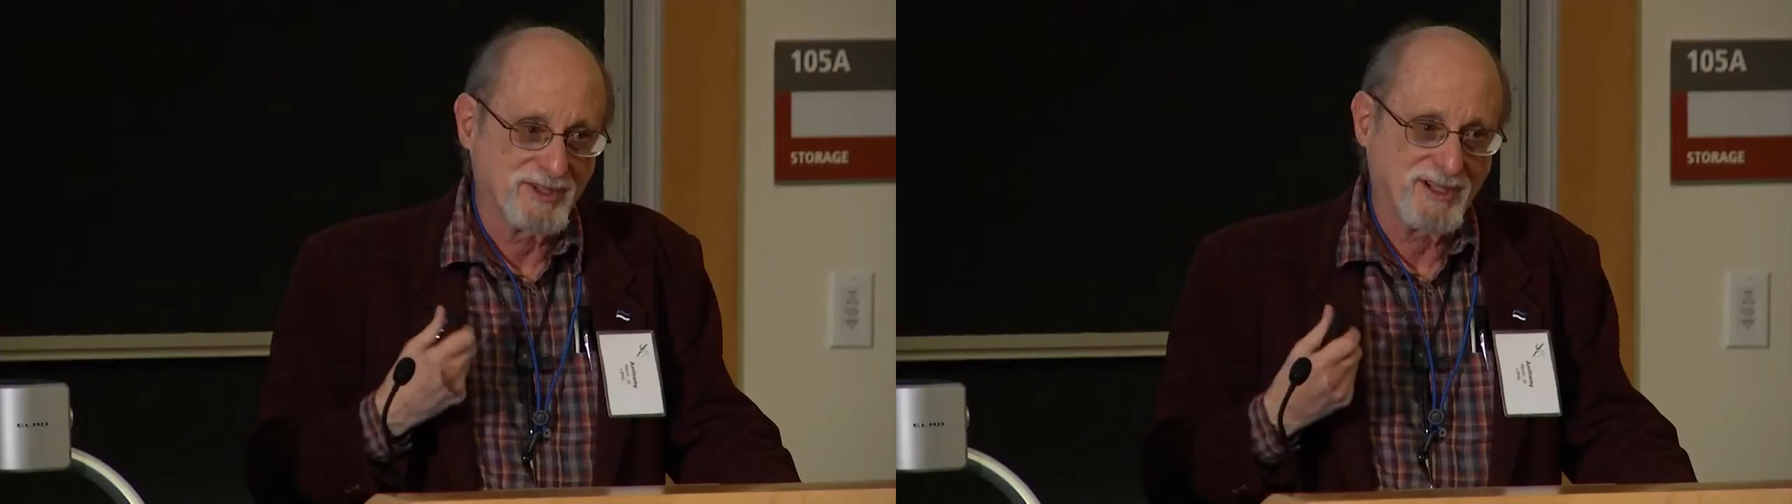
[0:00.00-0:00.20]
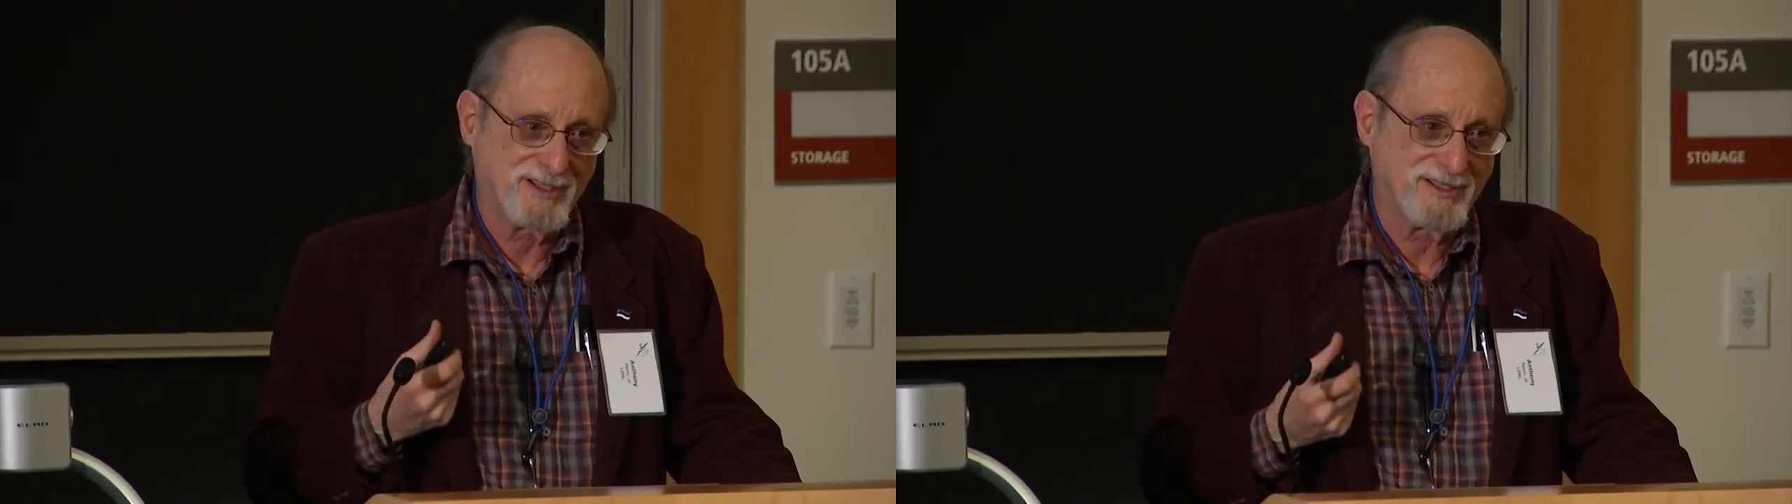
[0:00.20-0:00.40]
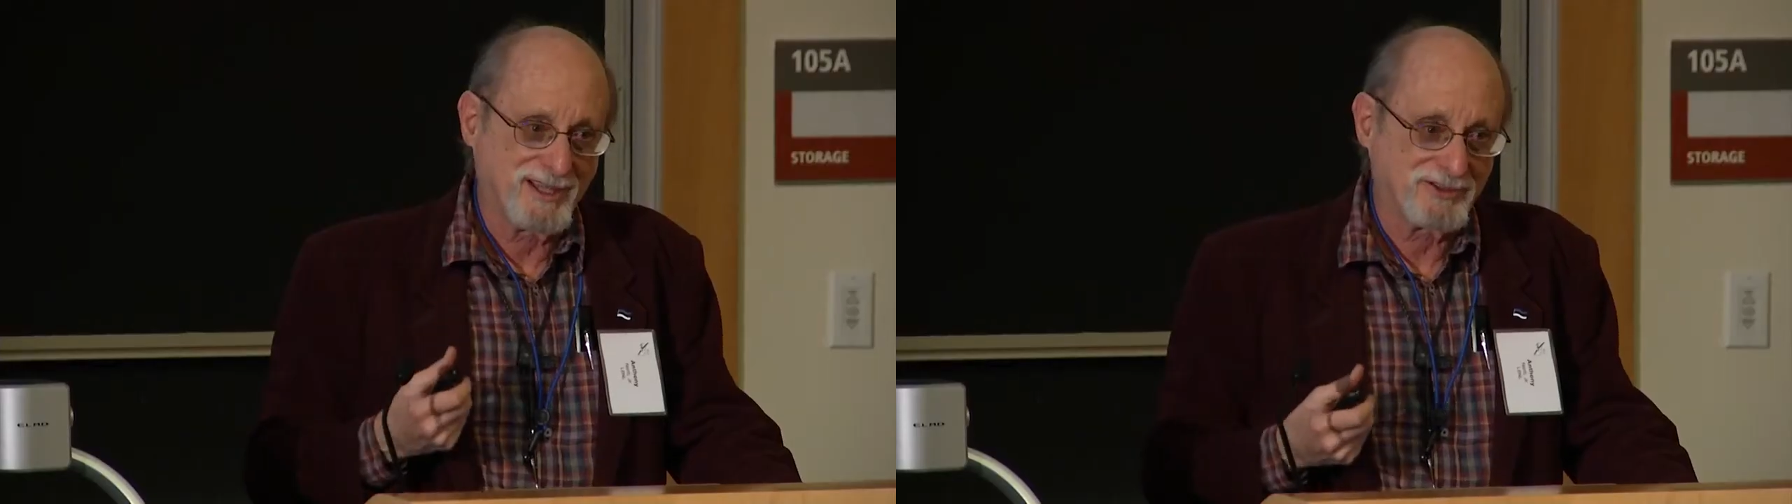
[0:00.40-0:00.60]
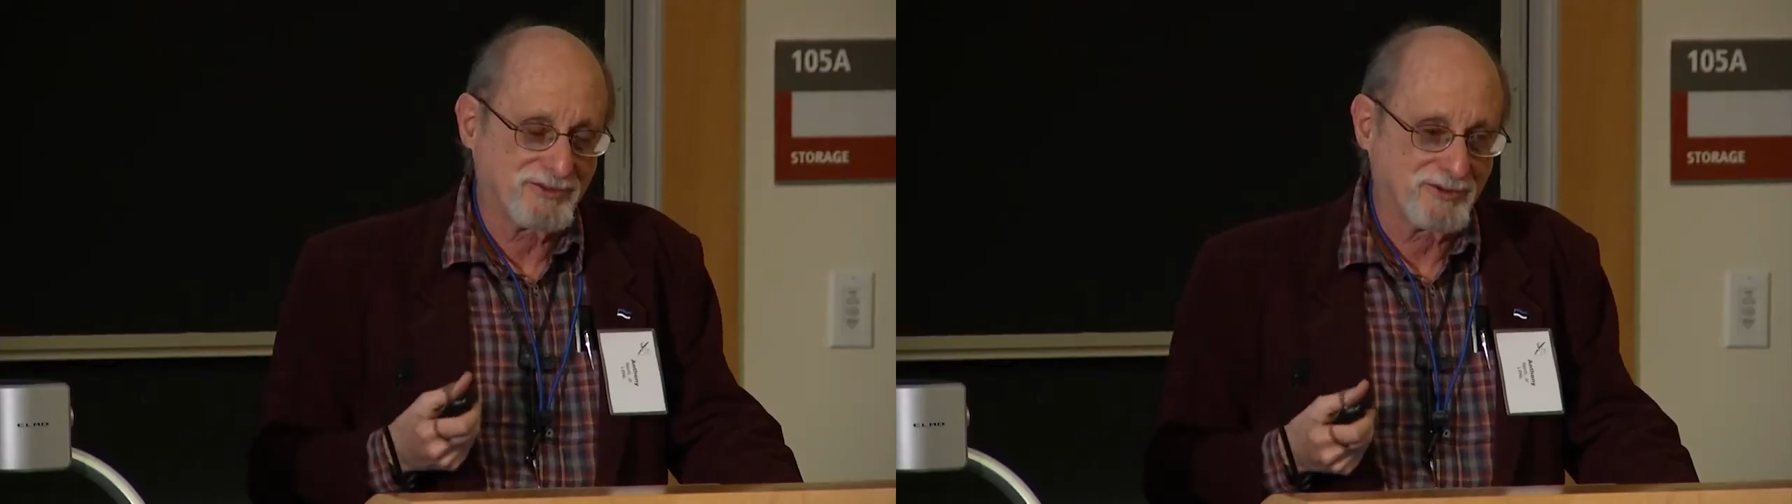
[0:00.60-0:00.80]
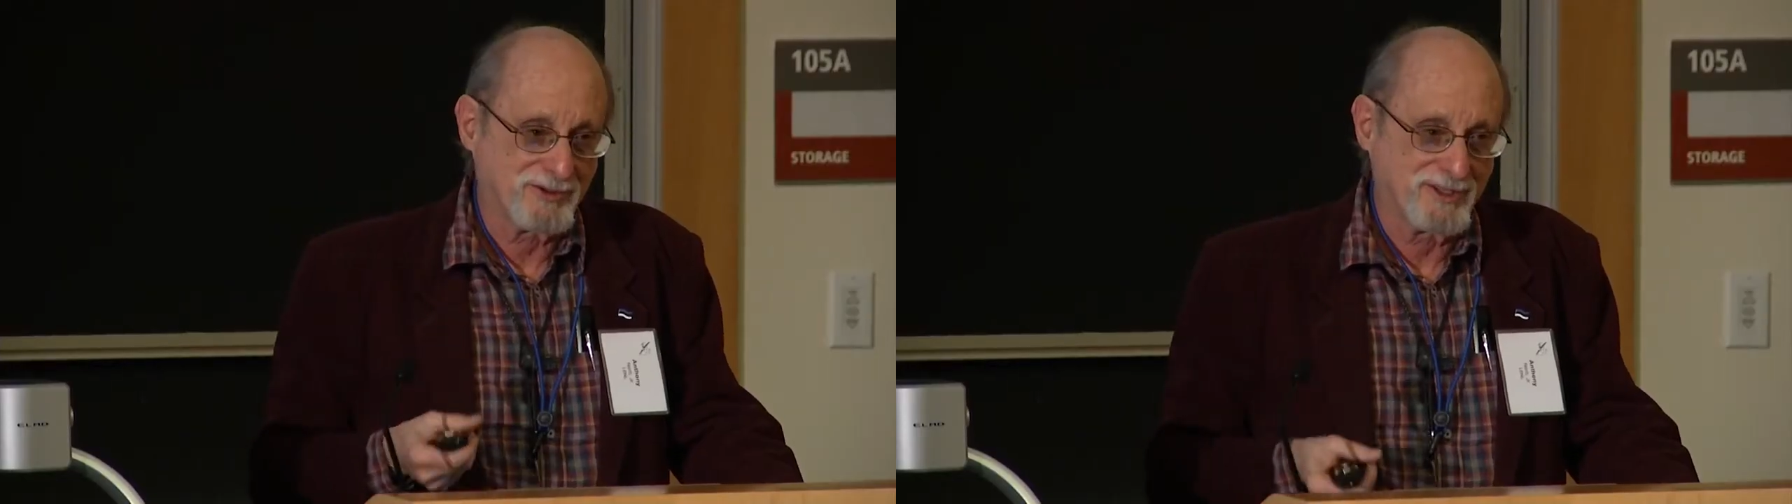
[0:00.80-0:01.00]

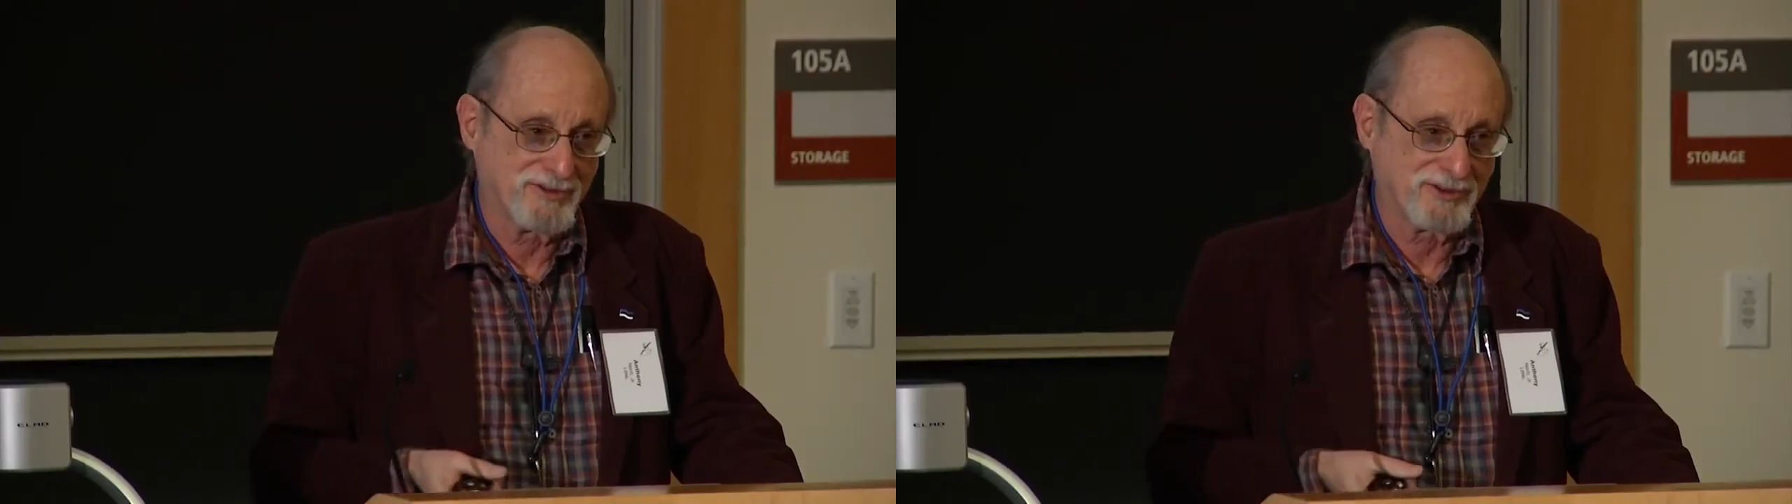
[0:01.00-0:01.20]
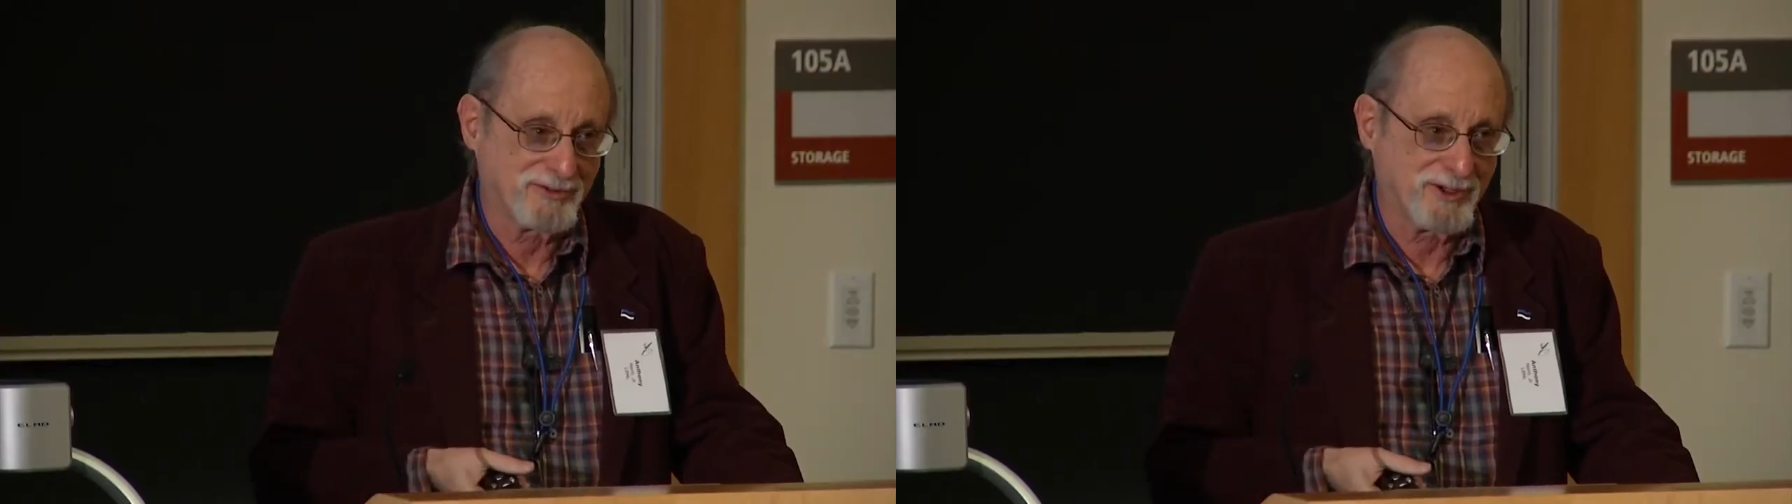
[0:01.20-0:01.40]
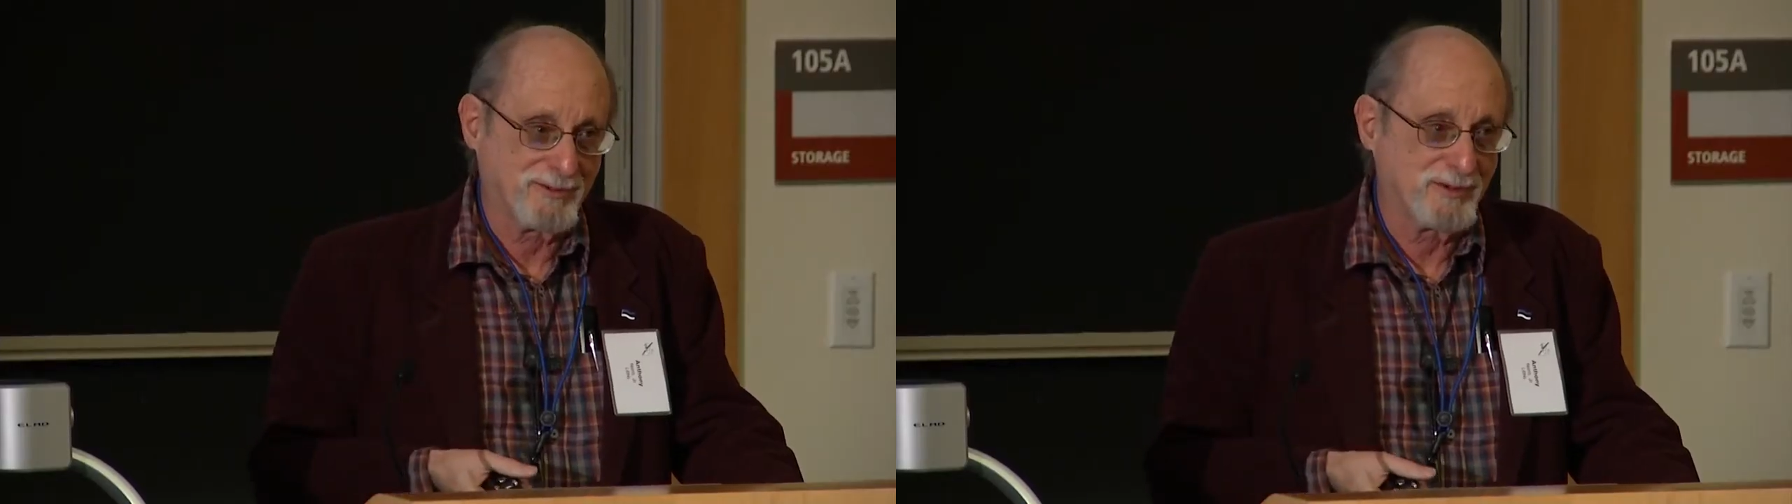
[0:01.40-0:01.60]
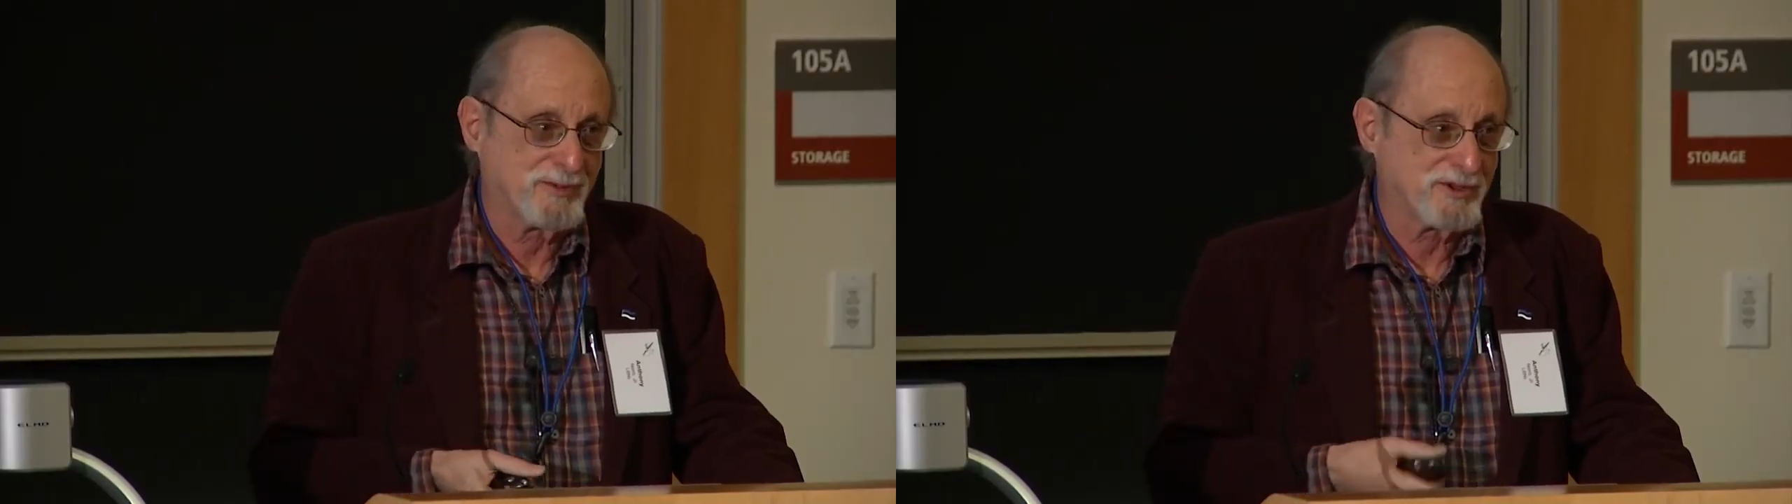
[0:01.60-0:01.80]
context for his experiment,